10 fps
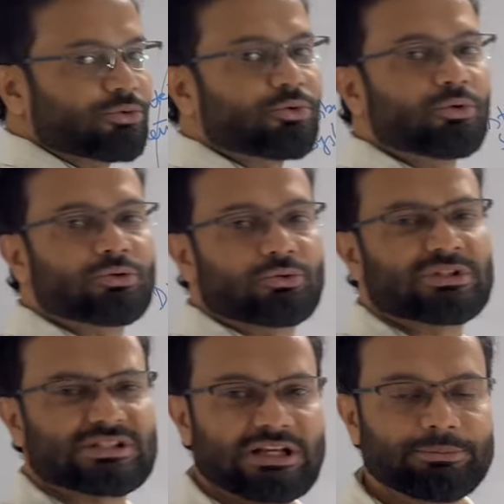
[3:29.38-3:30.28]
doing to the
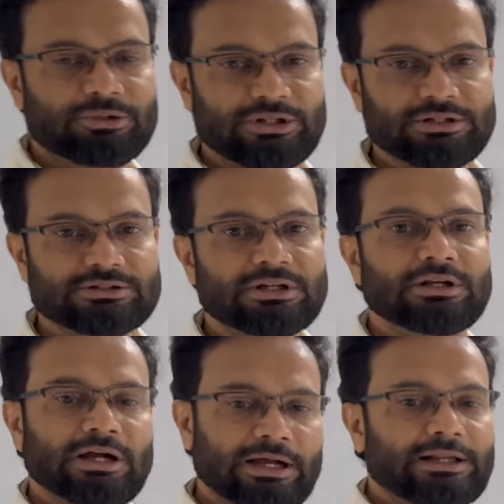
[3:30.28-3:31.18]
same things,
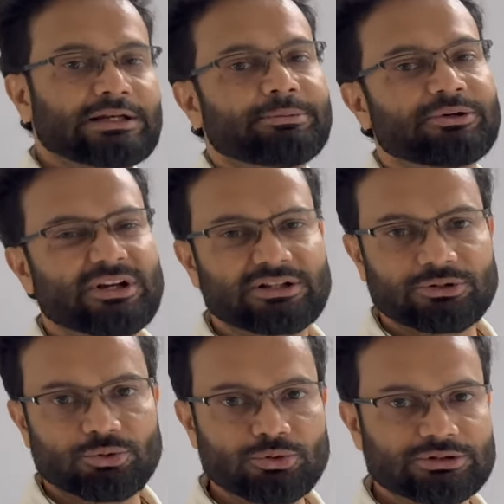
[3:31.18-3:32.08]
again it will take the
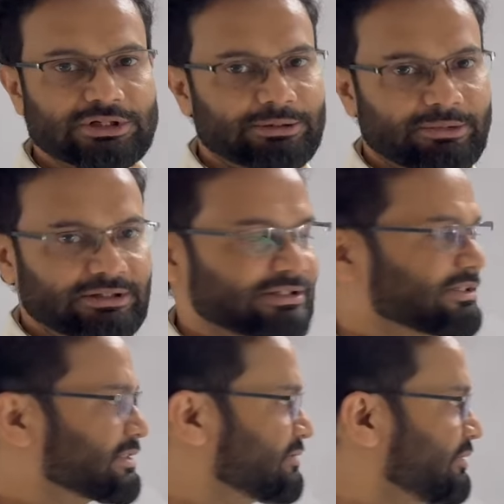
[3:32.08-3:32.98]
huge time
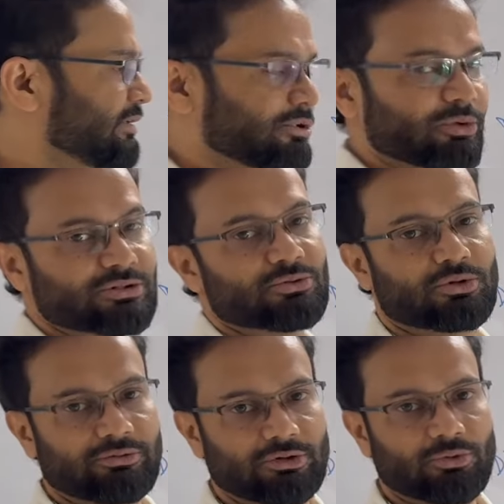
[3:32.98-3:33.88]
unnecessary, it was not
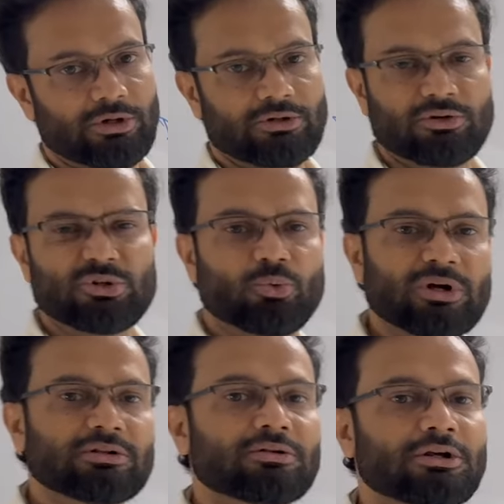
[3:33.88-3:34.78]
required. Only
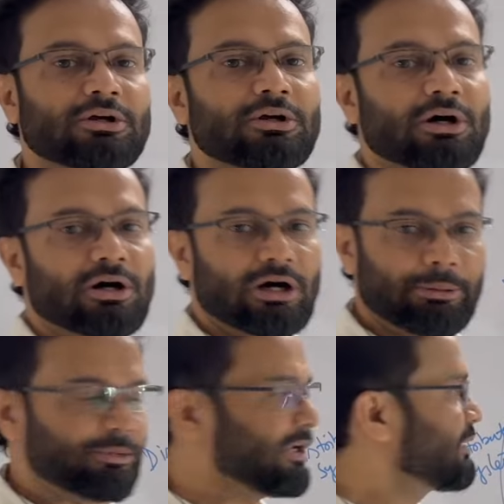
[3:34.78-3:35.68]
one
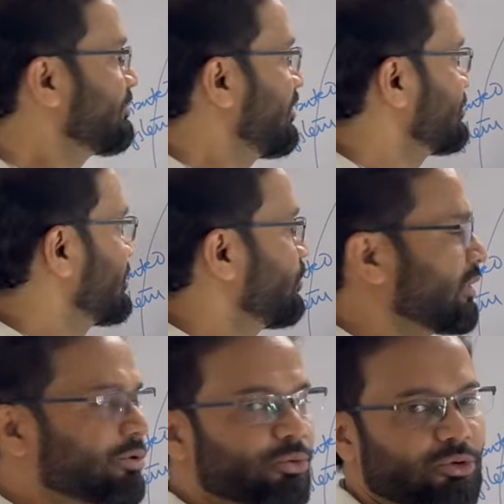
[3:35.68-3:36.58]
update from the
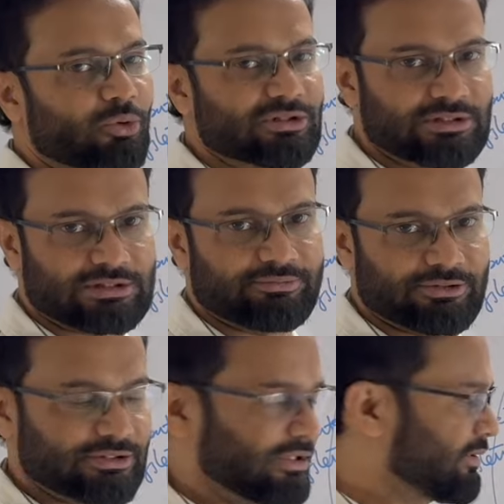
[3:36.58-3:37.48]
one node was the
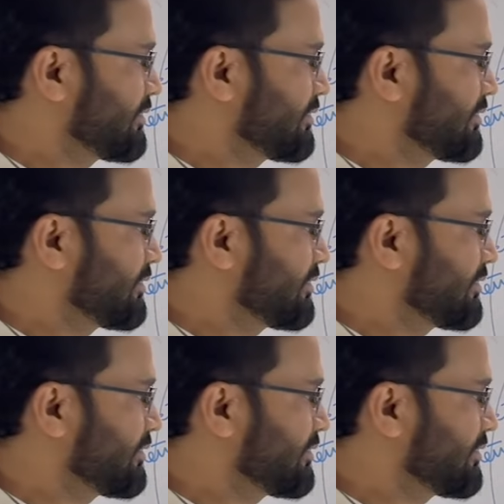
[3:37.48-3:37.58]
sufficient.